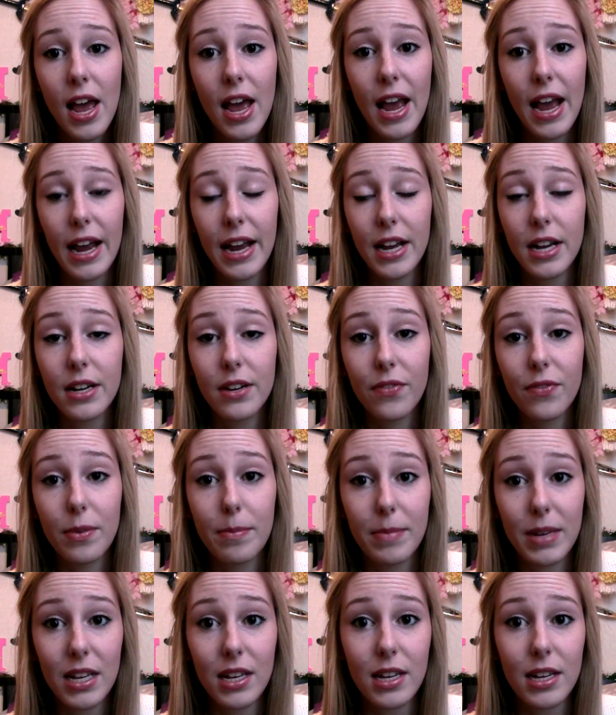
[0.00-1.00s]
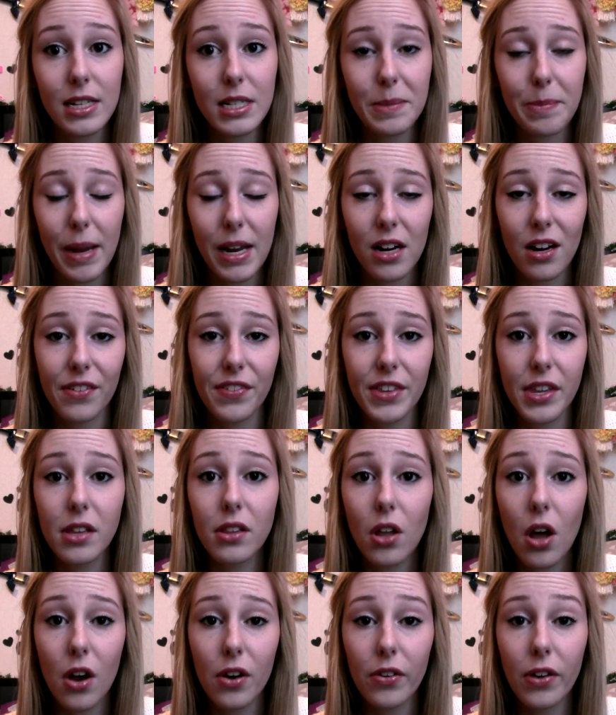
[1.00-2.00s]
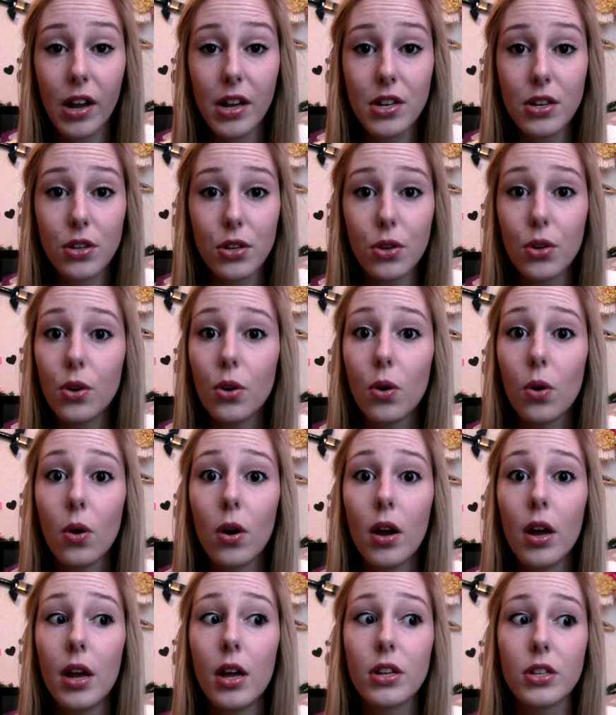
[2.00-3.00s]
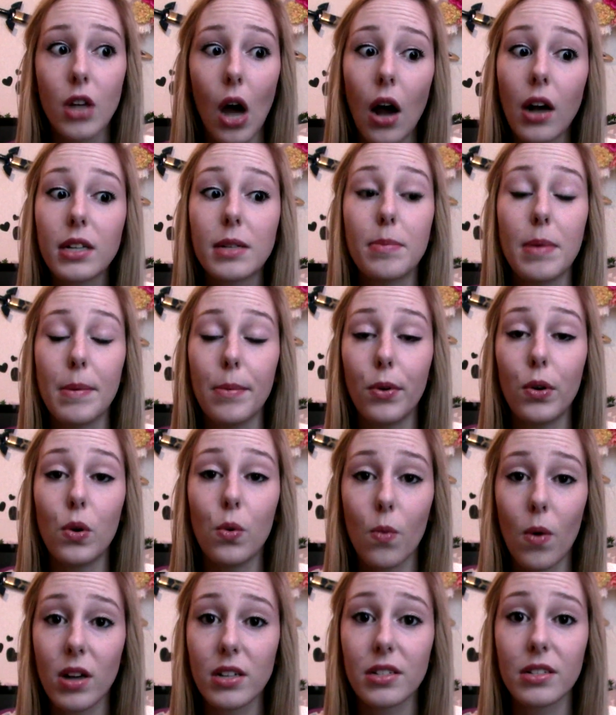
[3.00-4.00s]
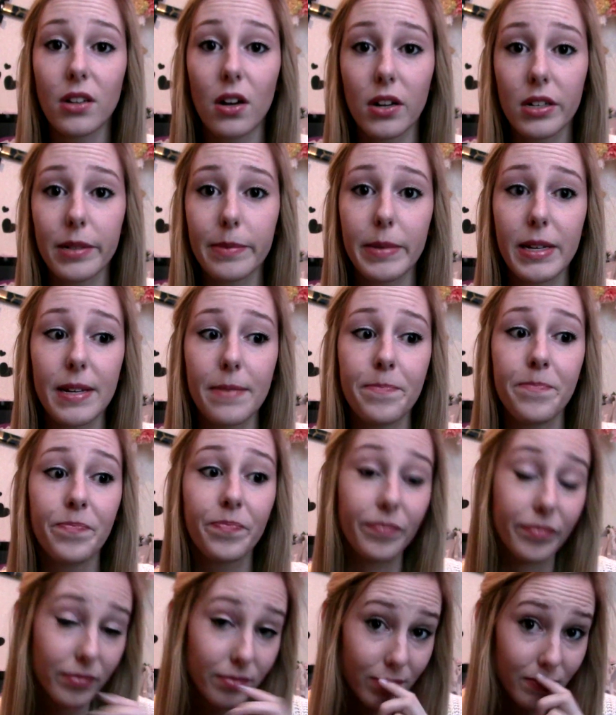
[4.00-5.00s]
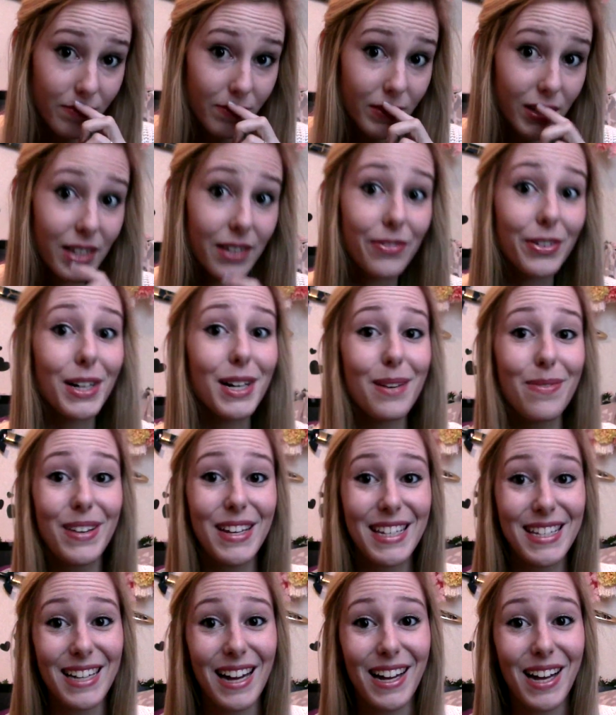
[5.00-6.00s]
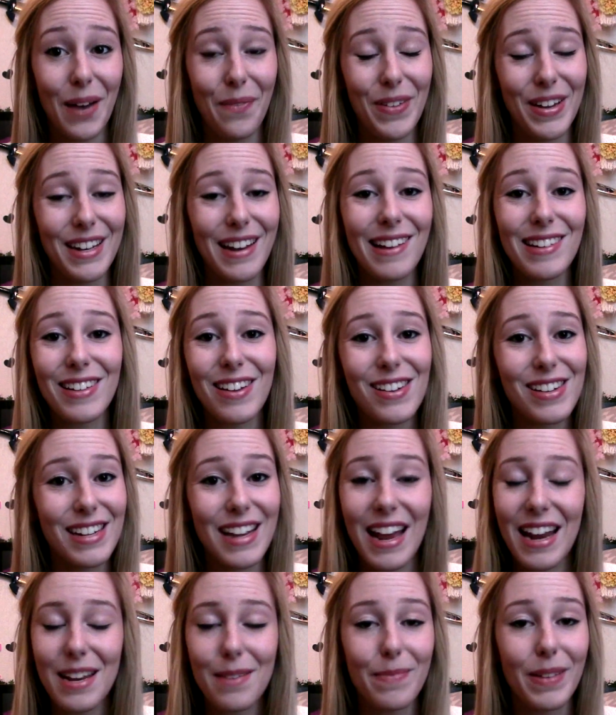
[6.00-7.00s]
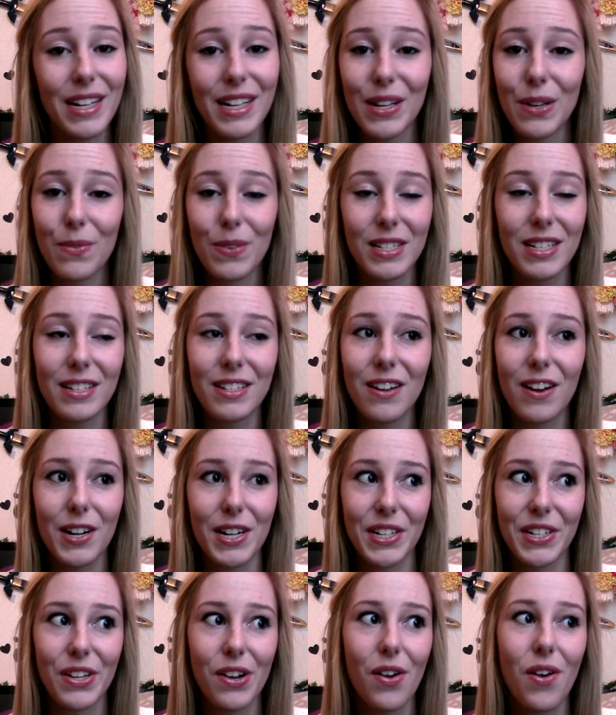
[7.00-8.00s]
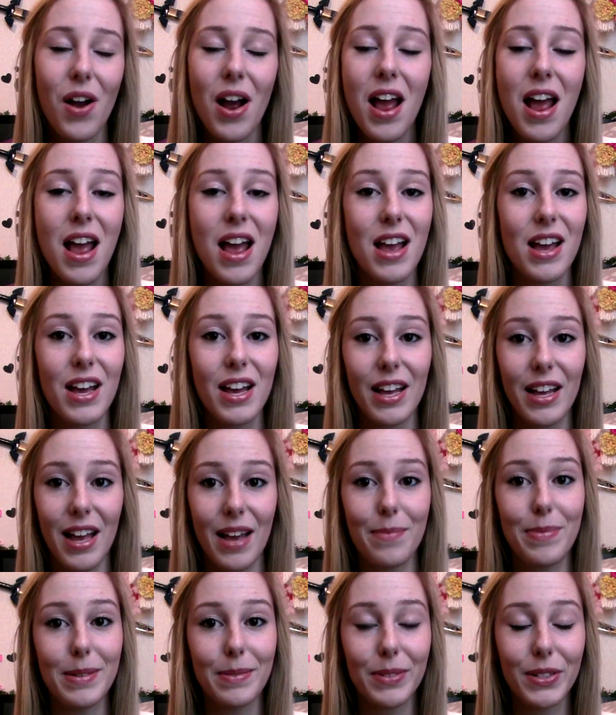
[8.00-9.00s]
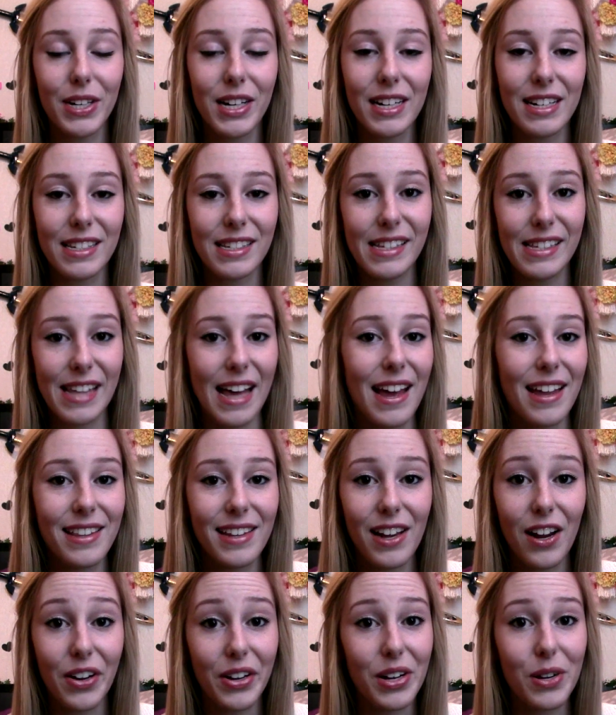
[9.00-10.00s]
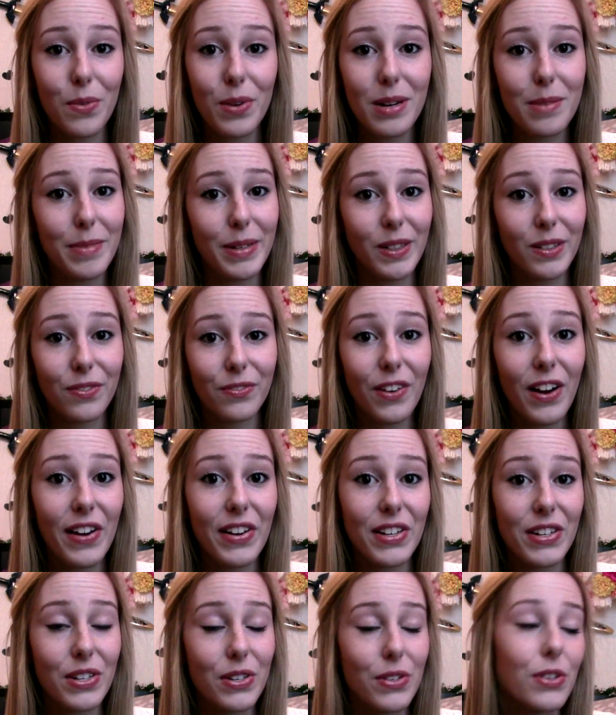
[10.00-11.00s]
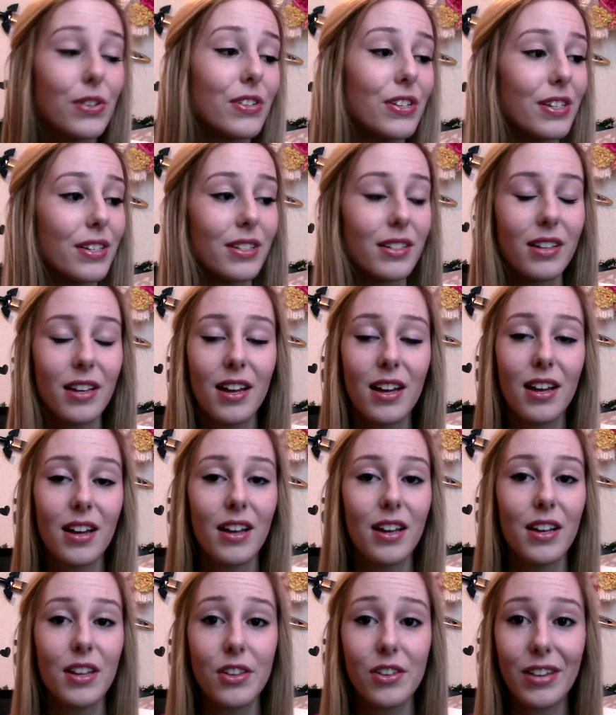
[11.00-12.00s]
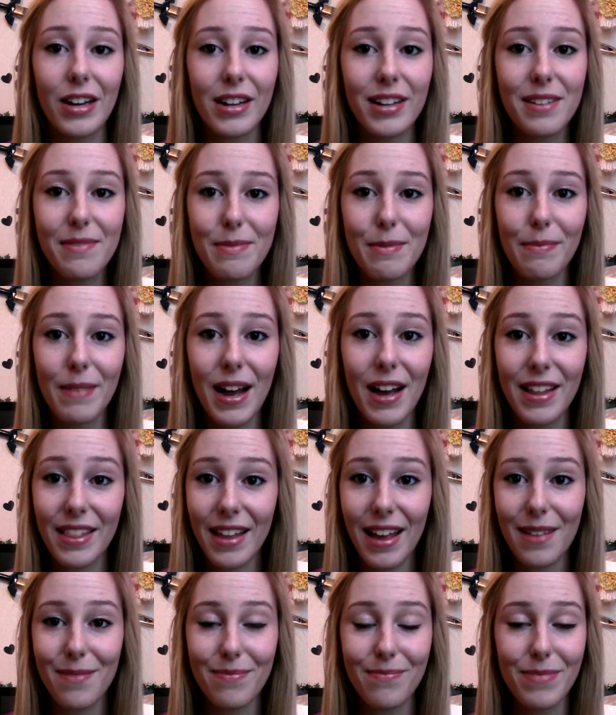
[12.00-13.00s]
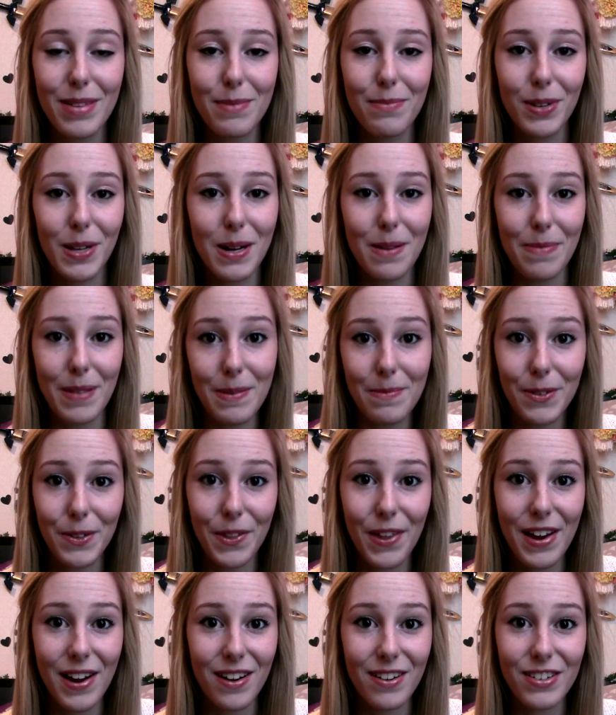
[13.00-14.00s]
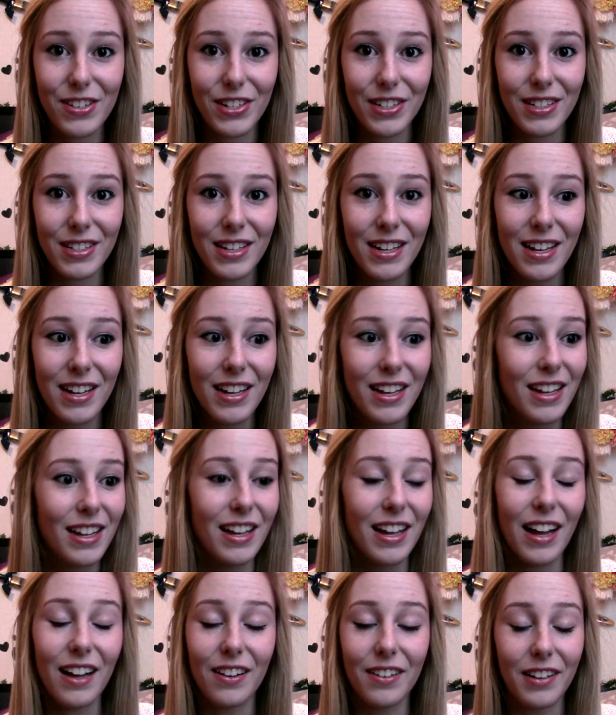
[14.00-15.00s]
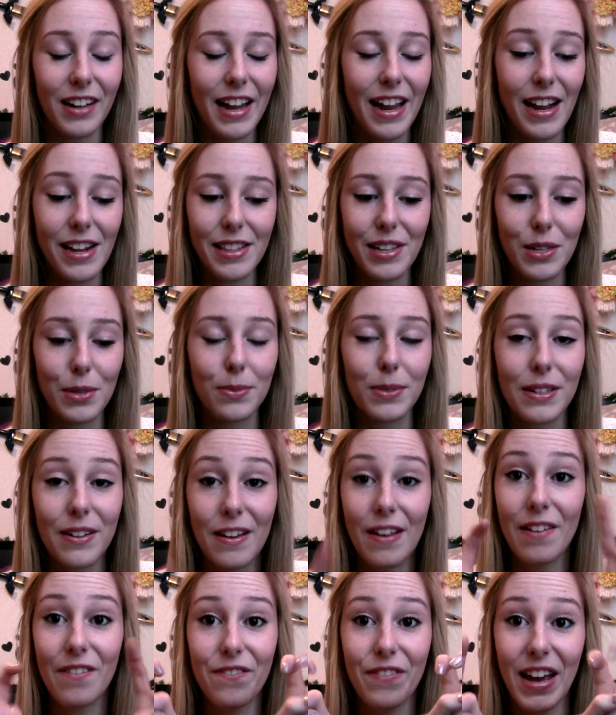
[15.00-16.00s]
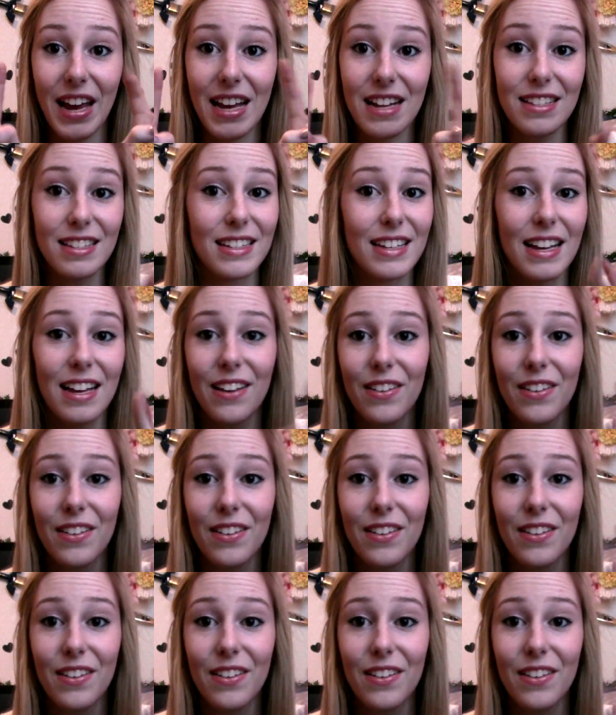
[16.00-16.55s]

And for me, it's paid off in the long run to talk to people who want to talk to me. If you're gonna be stuck up and not talk to anybody who wants to talk to you, people are gonna see that and they aren't gonna wanna be your friend. So you just, you gotta keep in mind that people are people. They aren't just, oh, I hate this word, fans.